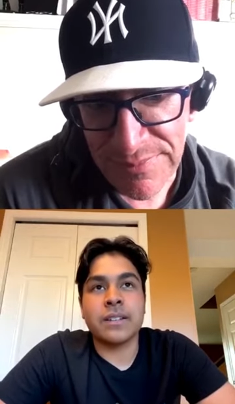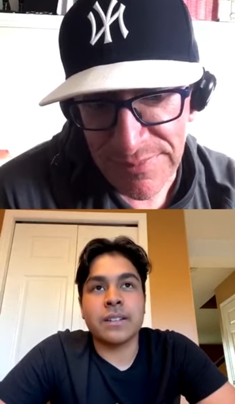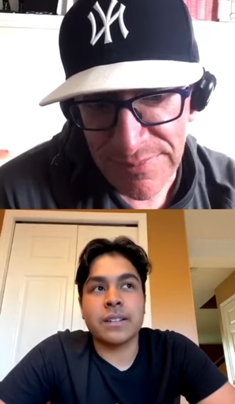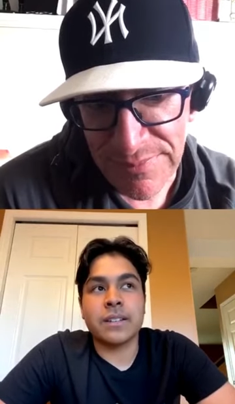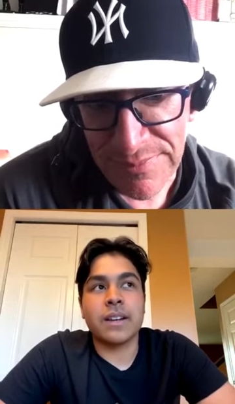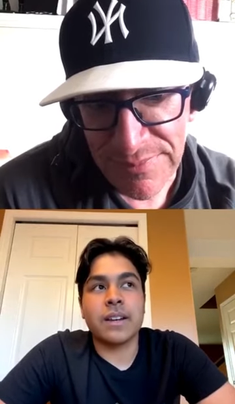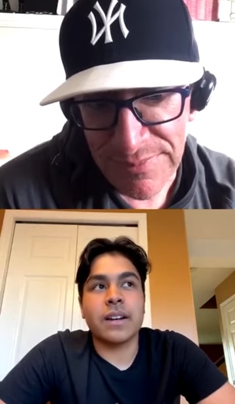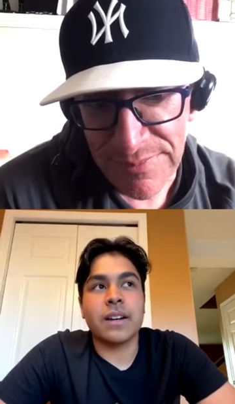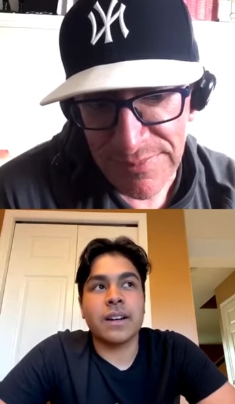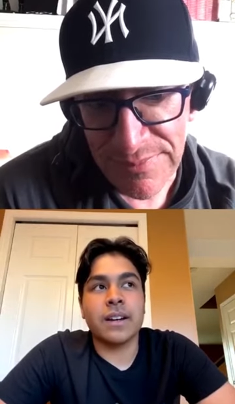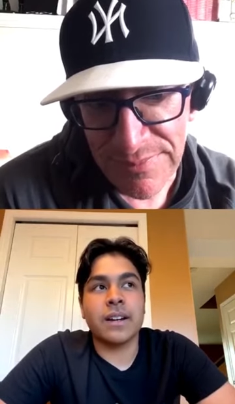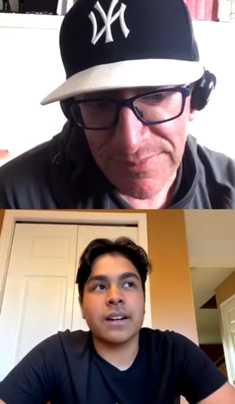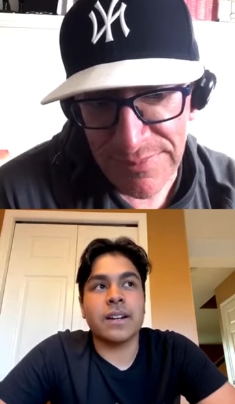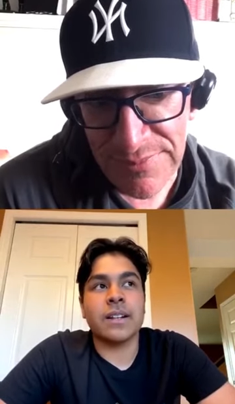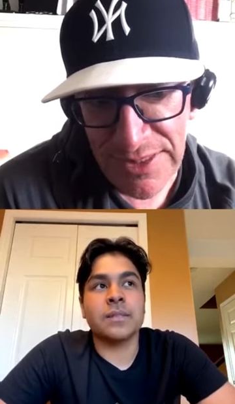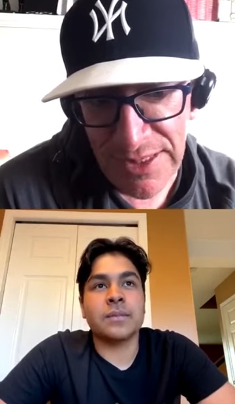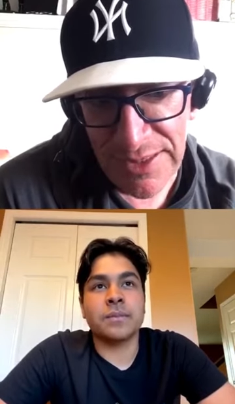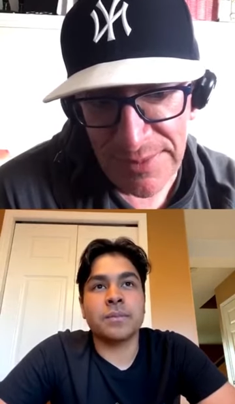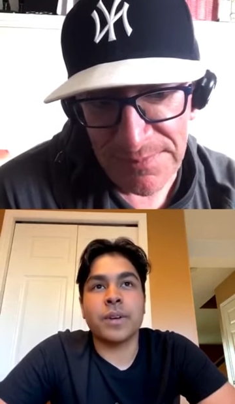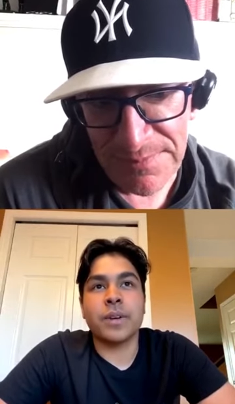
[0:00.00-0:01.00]
Speaker 1: Um, okay.
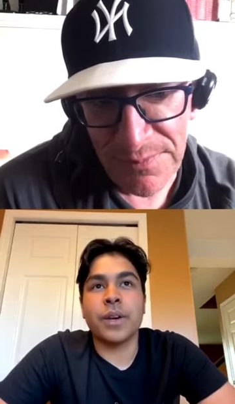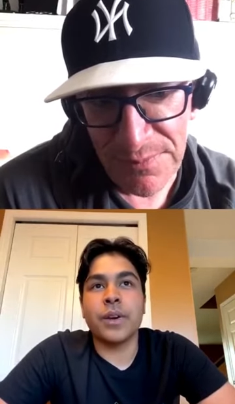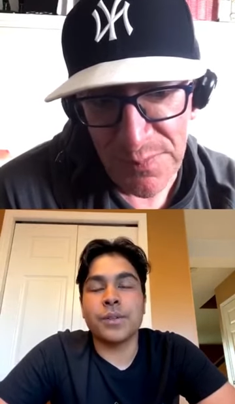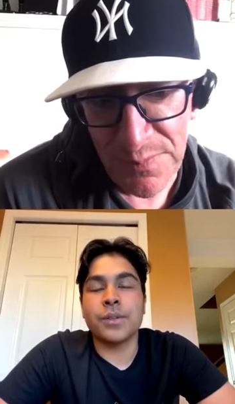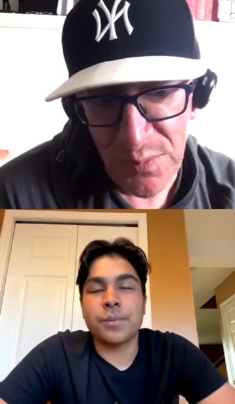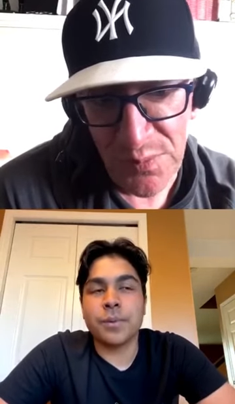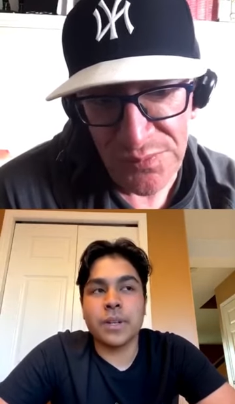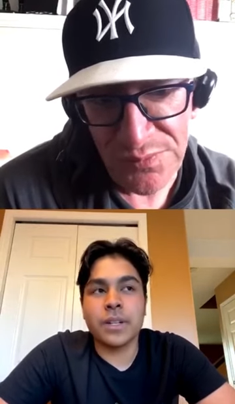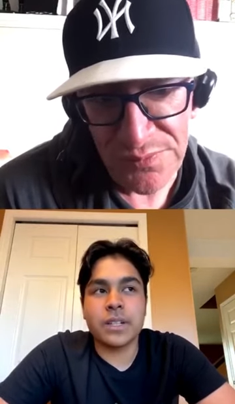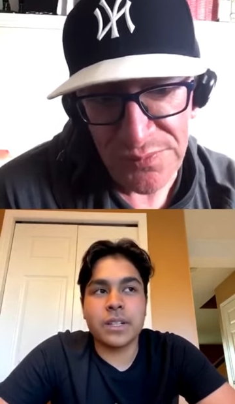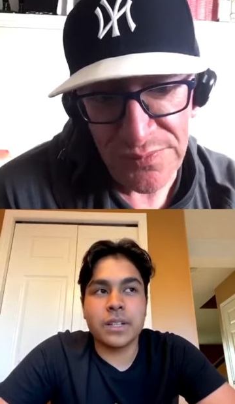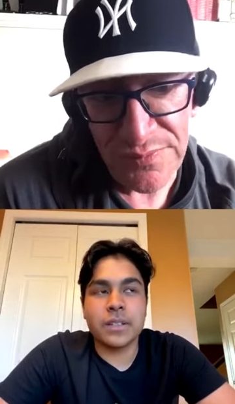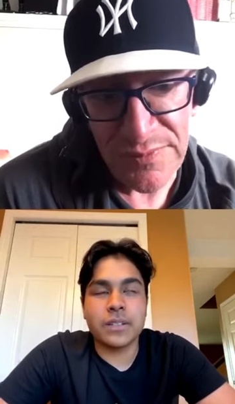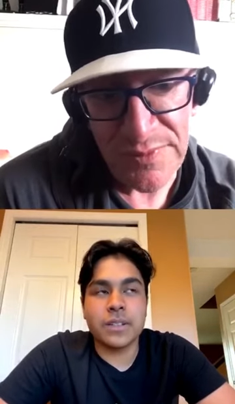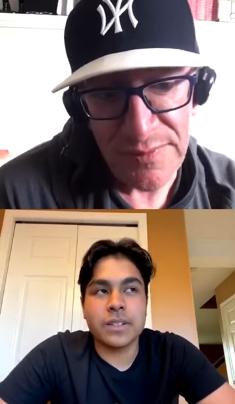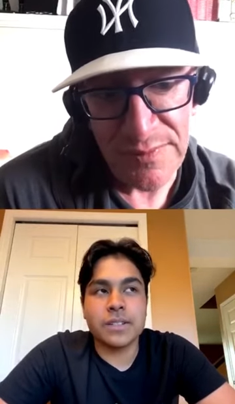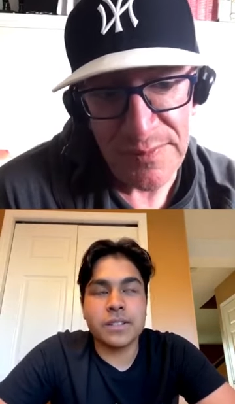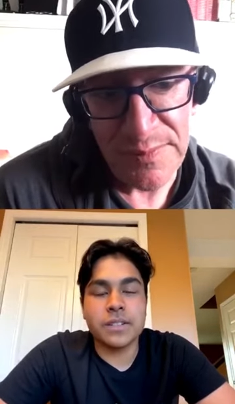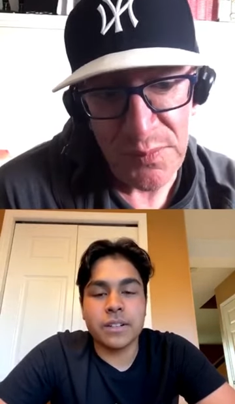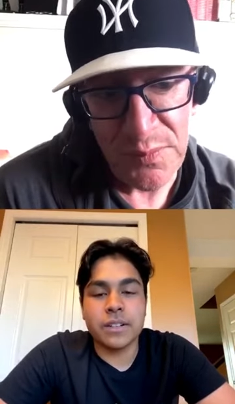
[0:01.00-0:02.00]
Pretty good this
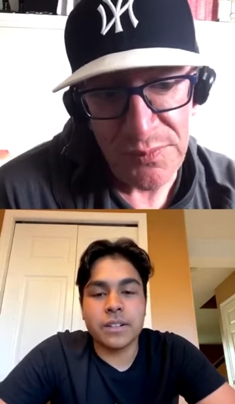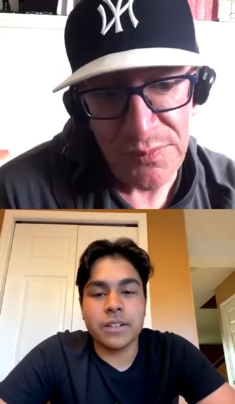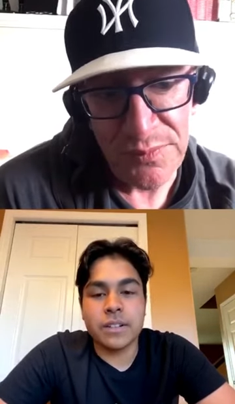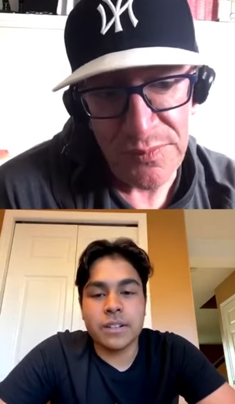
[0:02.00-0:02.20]
year.